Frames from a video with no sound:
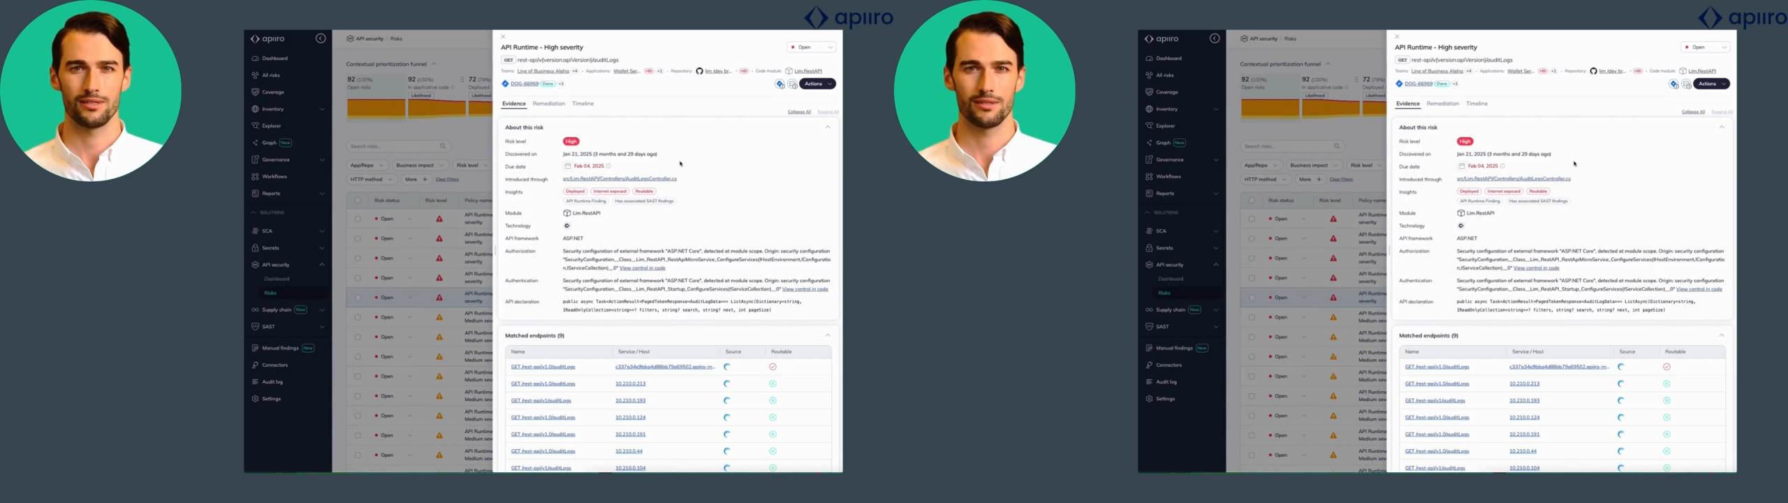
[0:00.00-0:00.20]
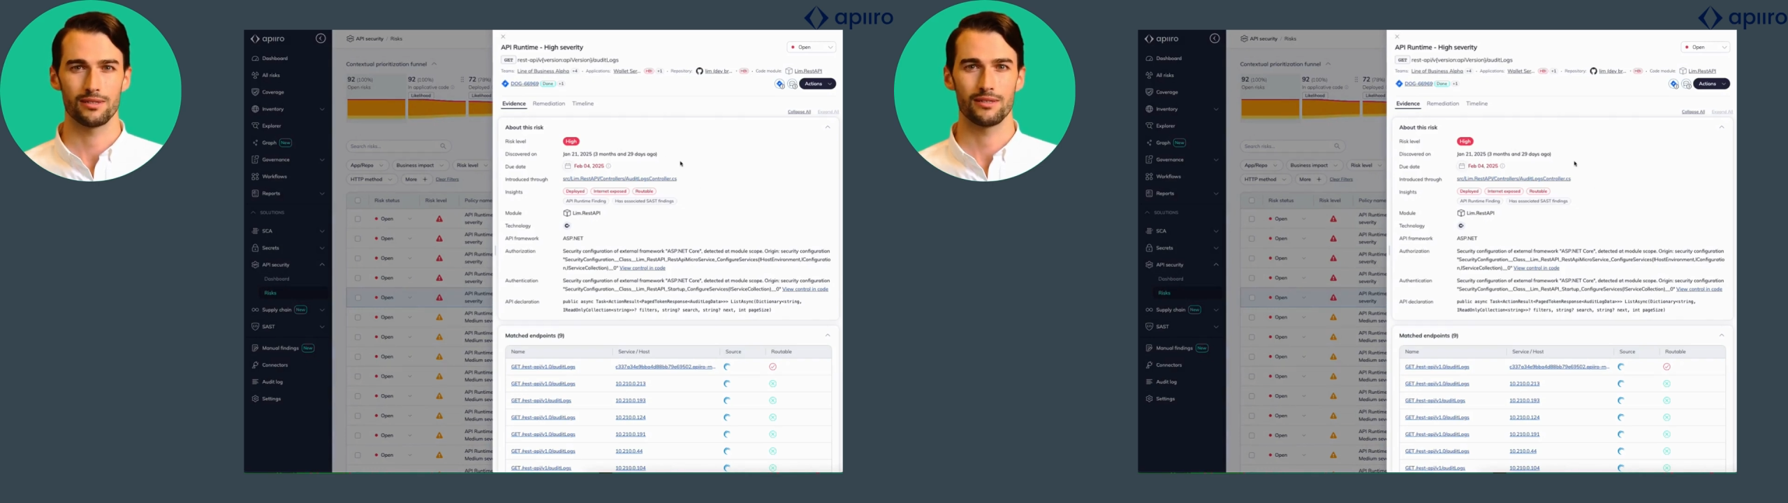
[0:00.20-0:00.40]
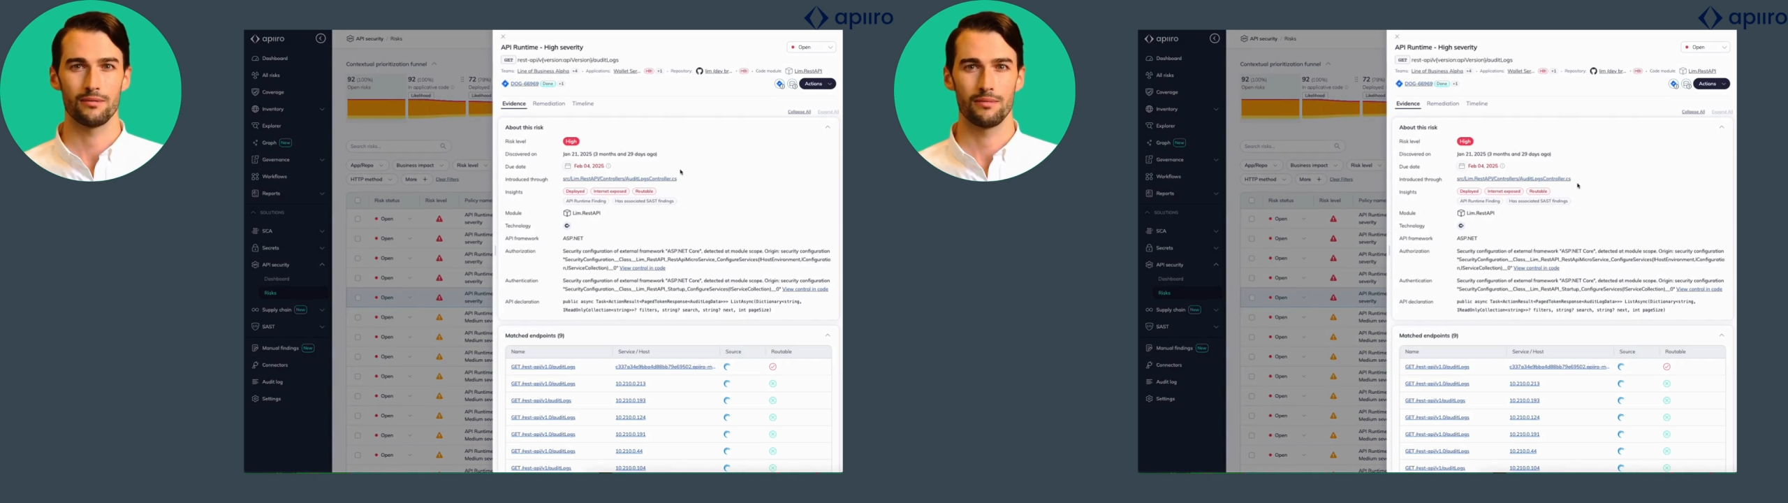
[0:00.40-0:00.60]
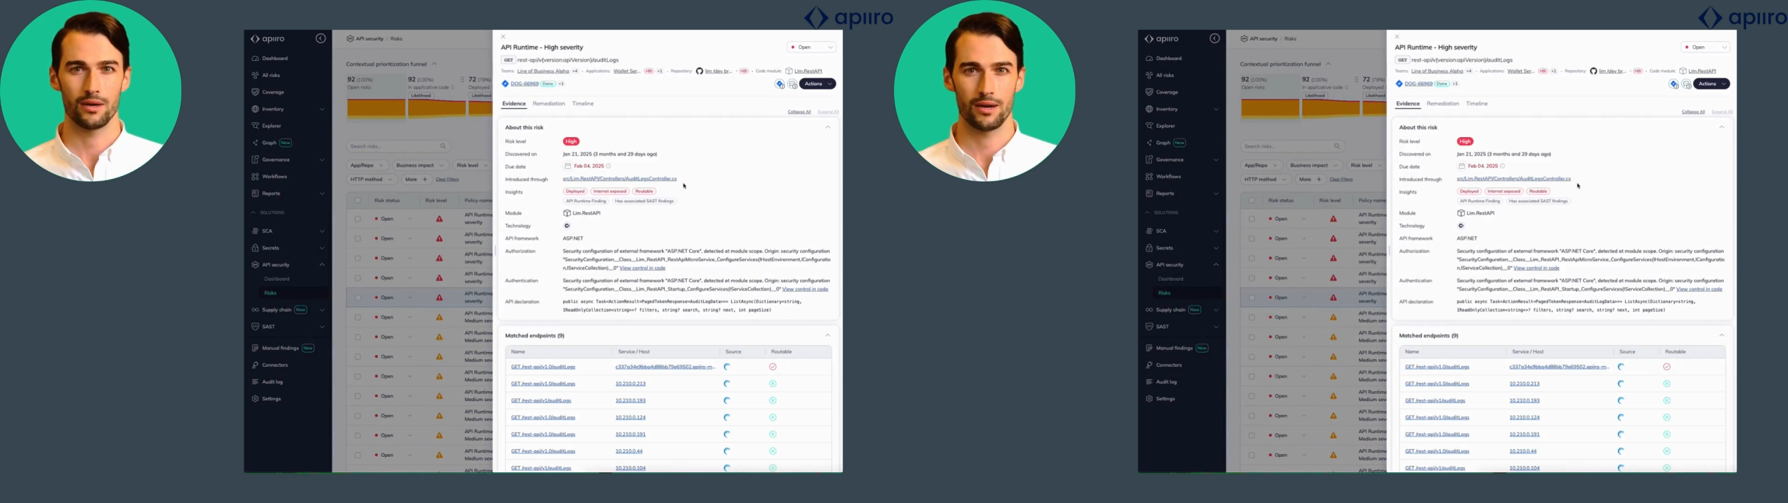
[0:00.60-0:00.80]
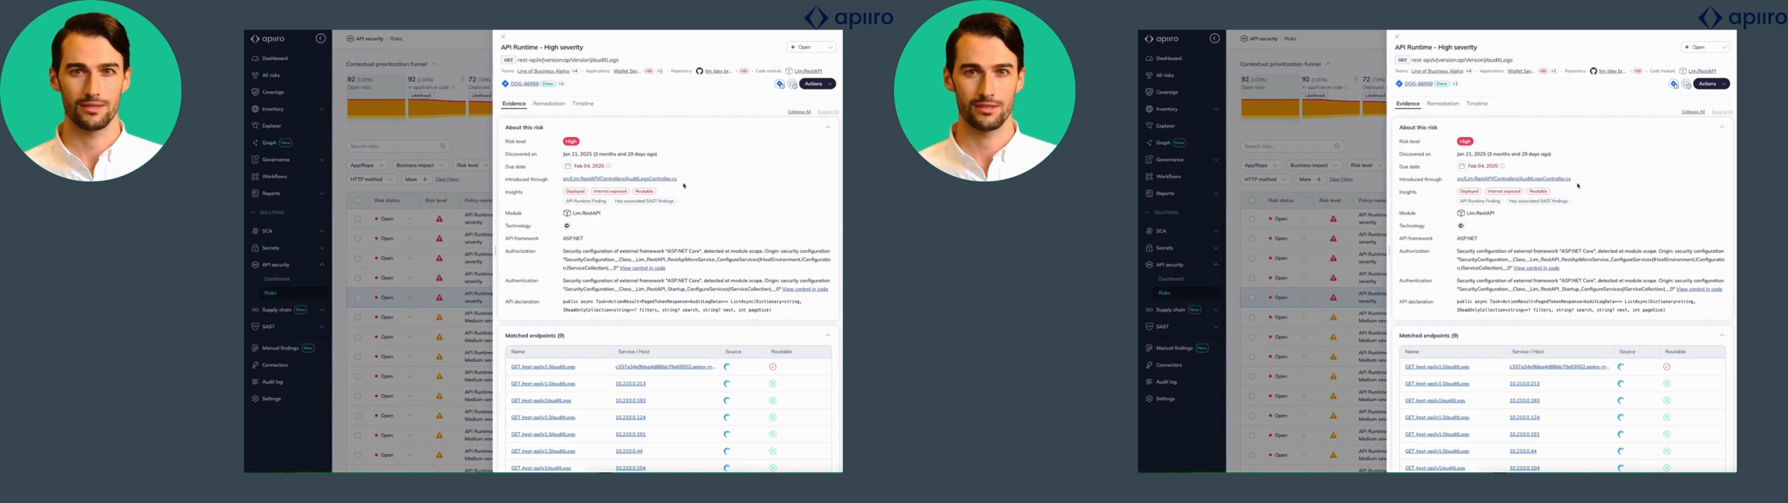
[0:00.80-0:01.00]
such as the
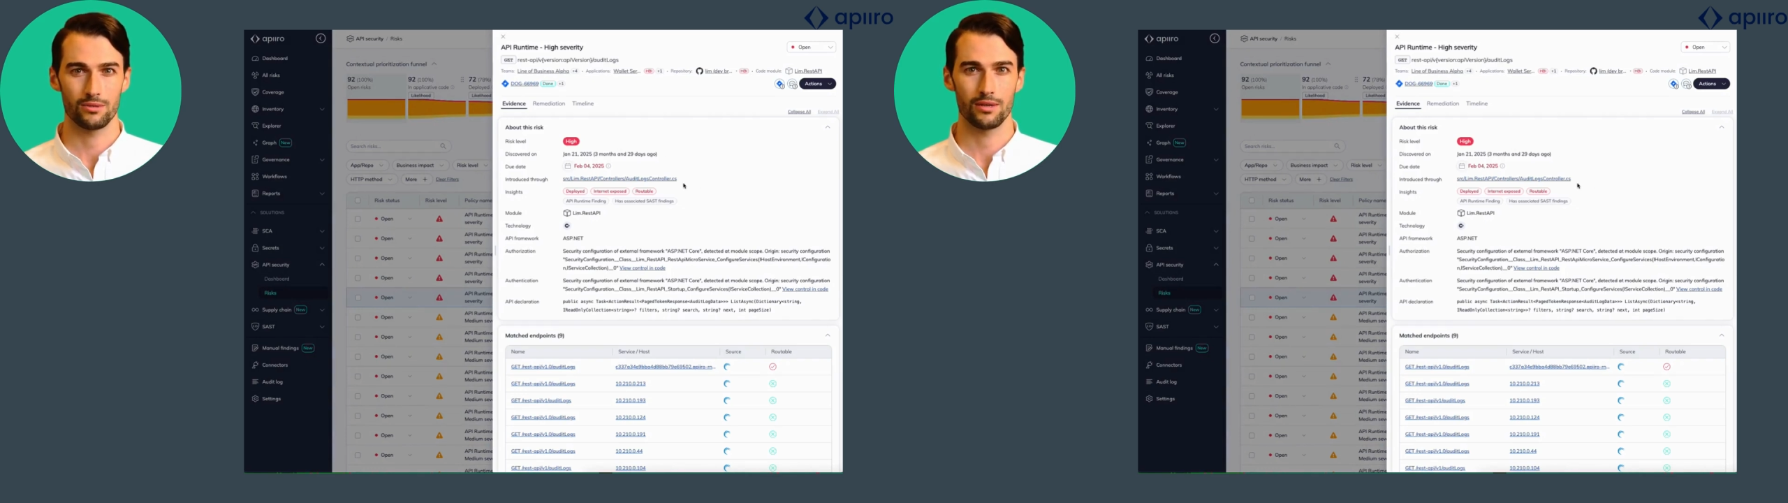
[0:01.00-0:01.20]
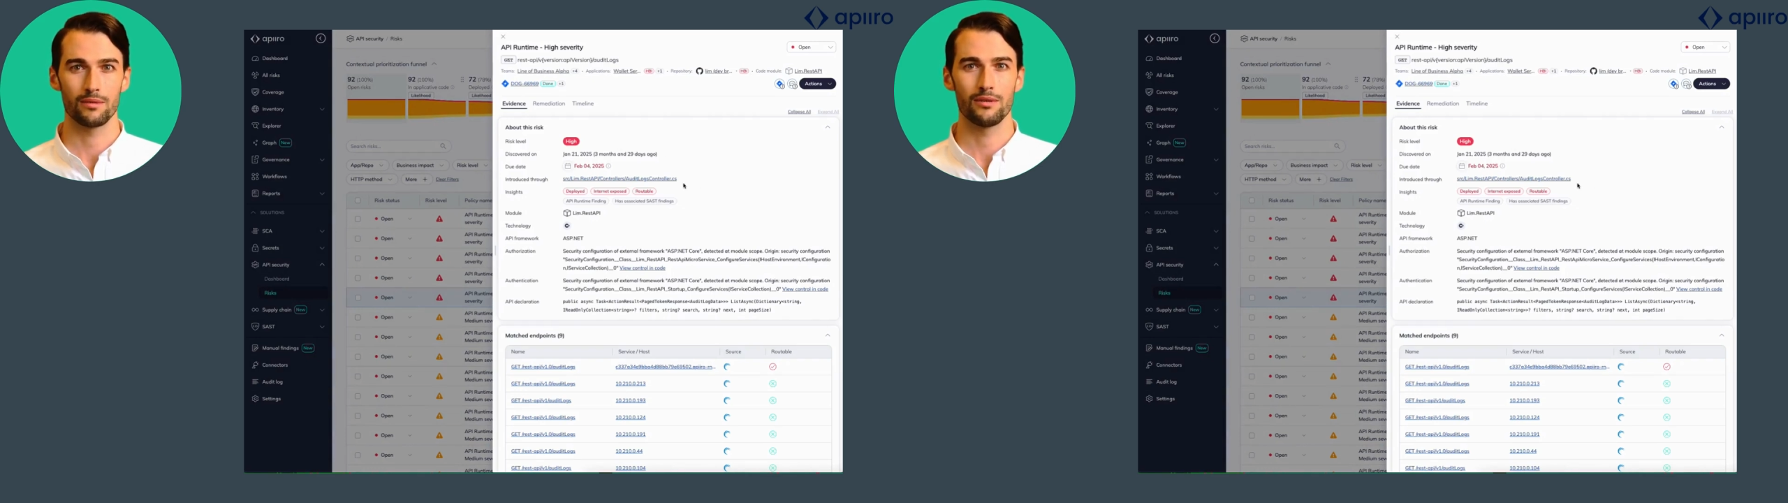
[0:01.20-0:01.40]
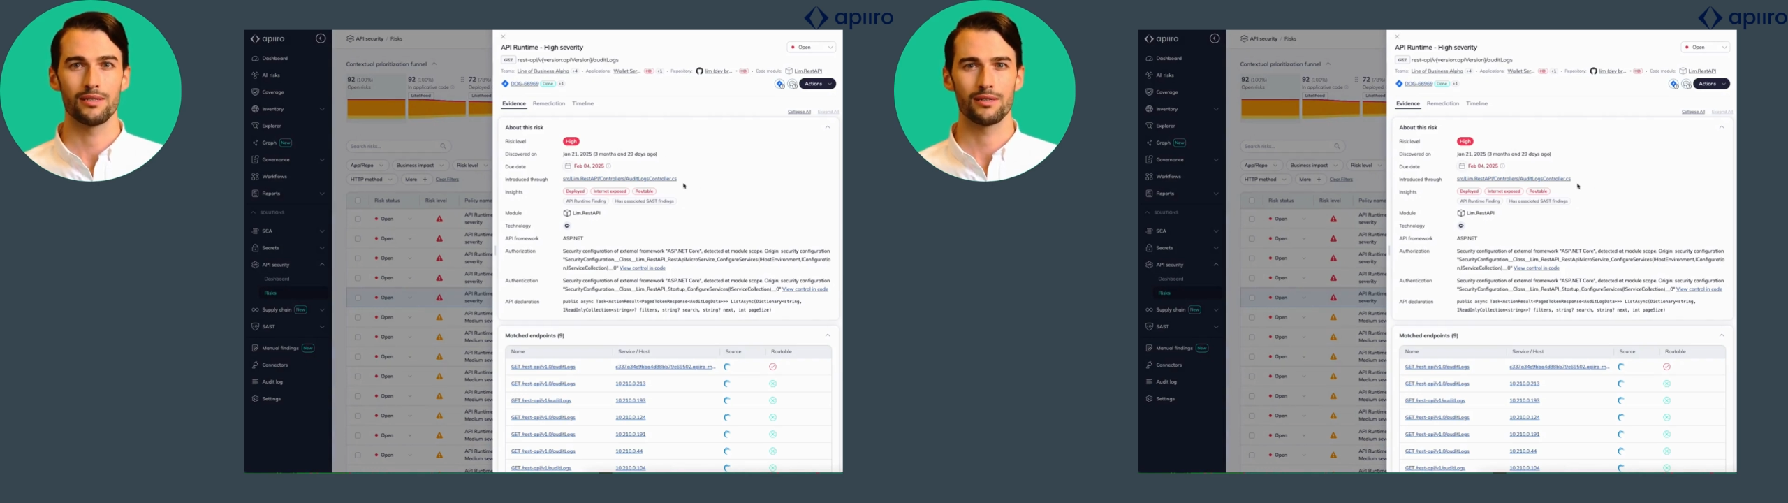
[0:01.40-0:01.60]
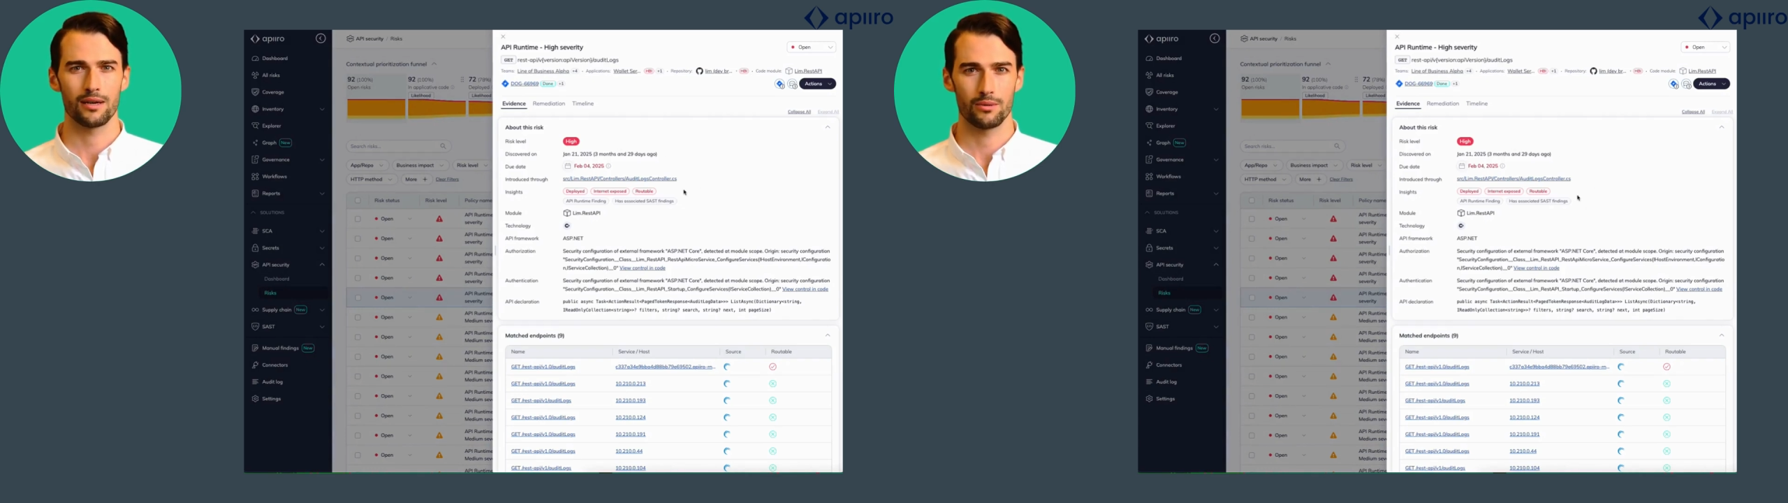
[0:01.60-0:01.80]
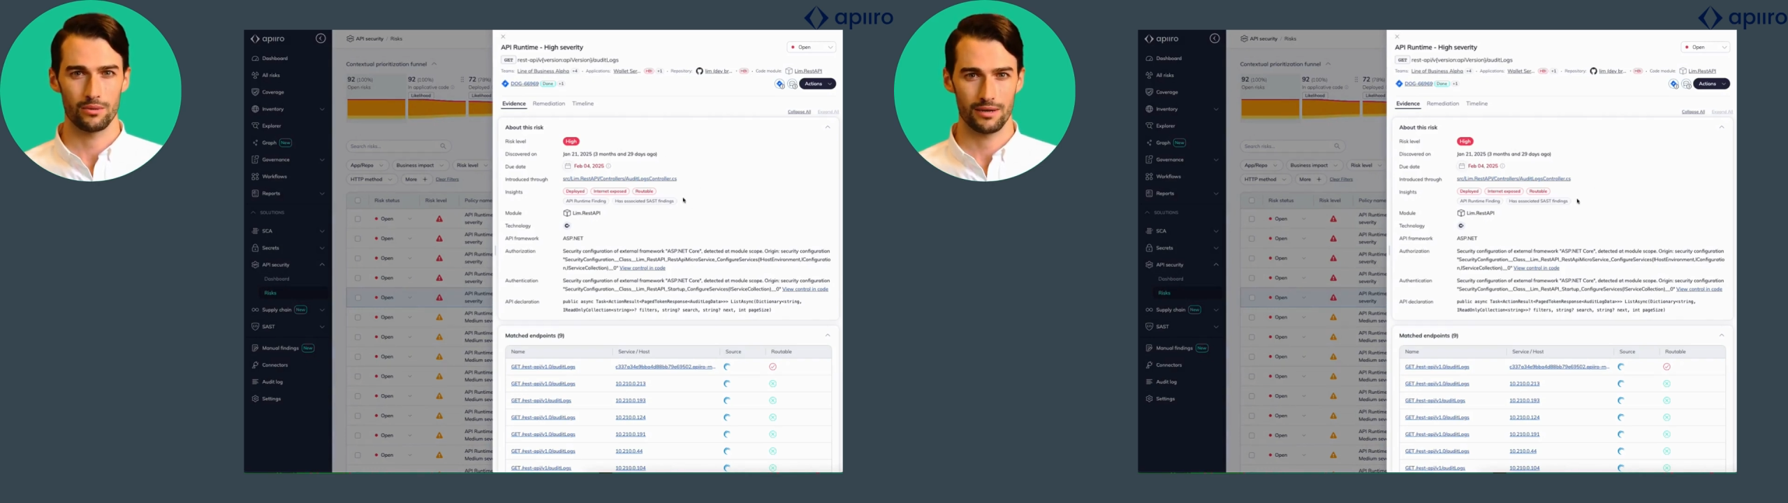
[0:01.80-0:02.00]
repository, risk level,